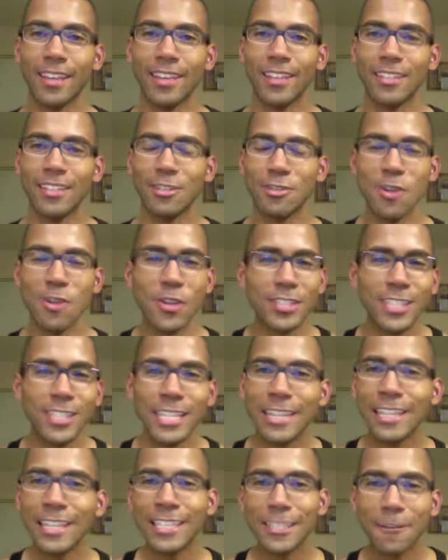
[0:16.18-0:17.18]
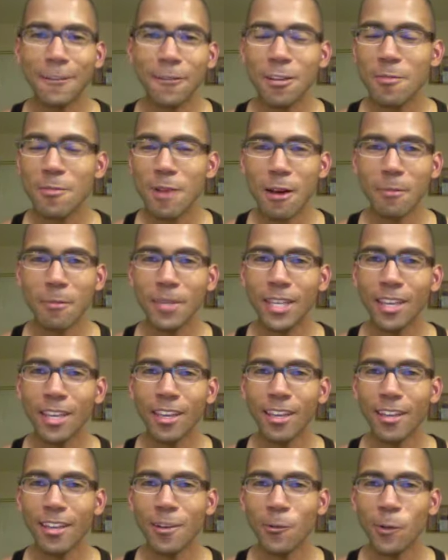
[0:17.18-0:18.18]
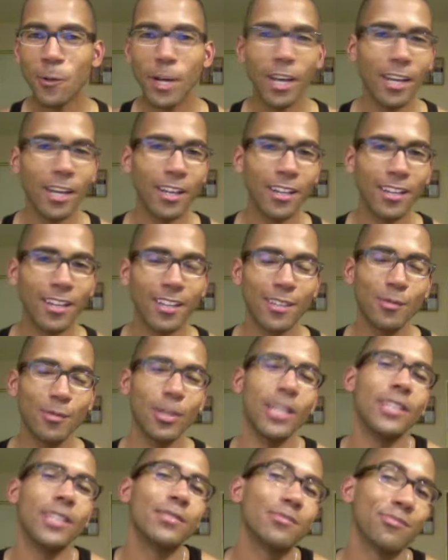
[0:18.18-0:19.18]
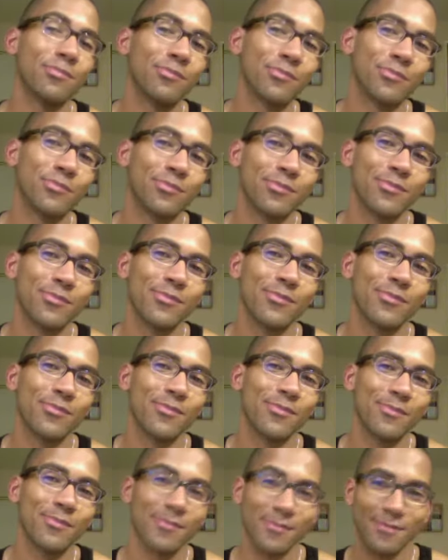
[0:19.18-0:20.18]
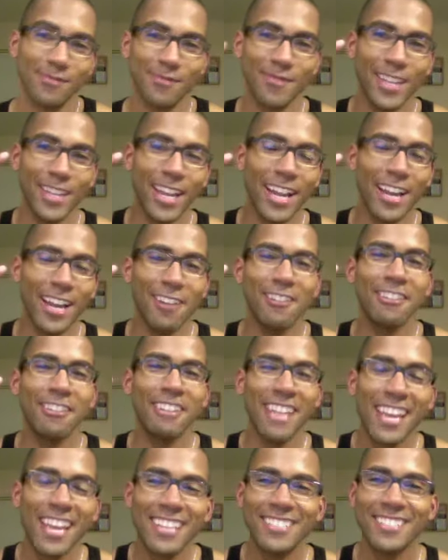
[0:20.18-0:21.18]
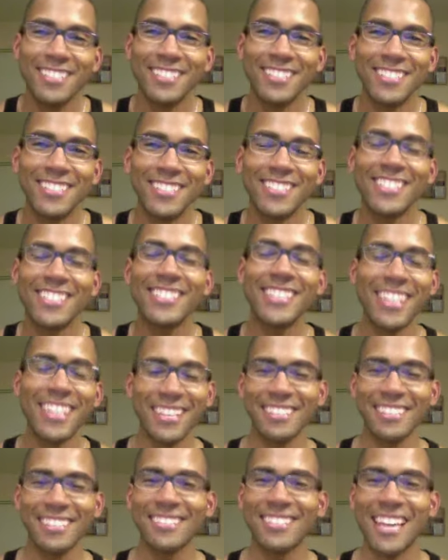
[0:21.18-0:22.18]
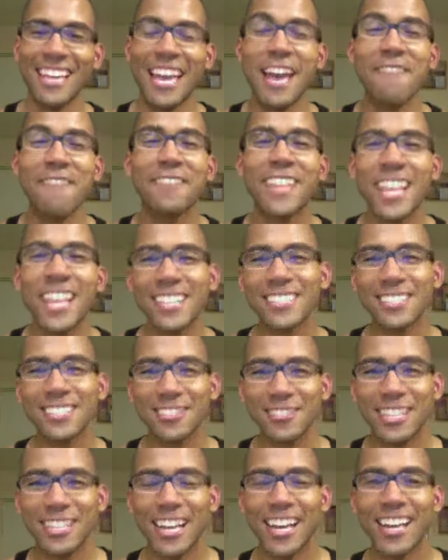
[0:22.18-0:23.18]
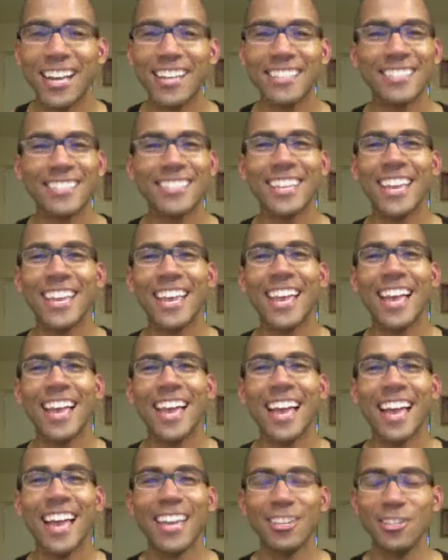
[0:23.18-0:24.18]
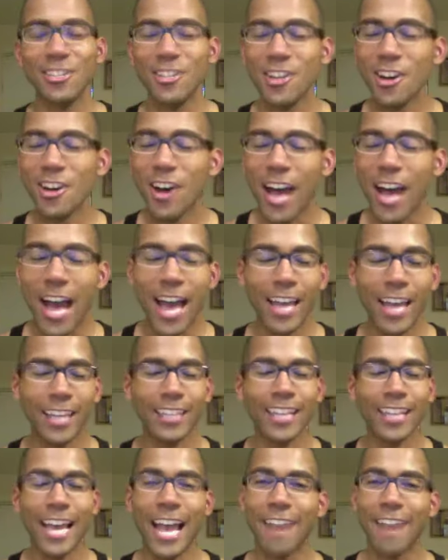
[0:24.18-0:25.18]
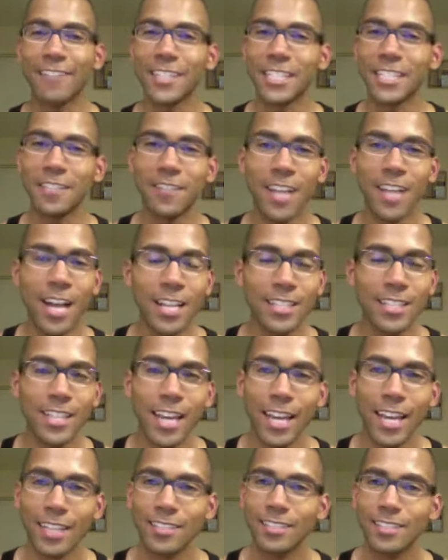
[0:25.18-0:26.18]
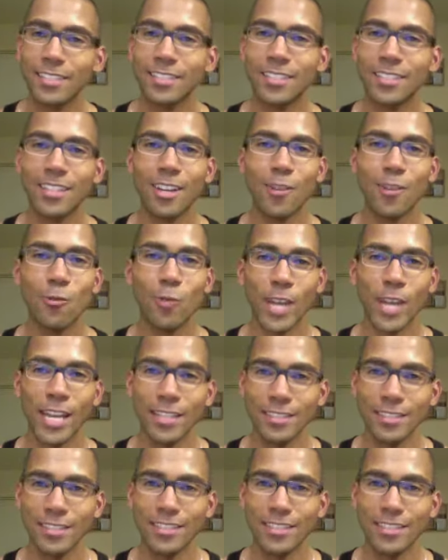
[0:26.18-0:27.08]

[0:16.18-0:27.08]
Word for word: Do you notice anything different about me? What? What? I got on glasses. Yes, I have glasses, you guys. You know, I, I have to give contacts a rest.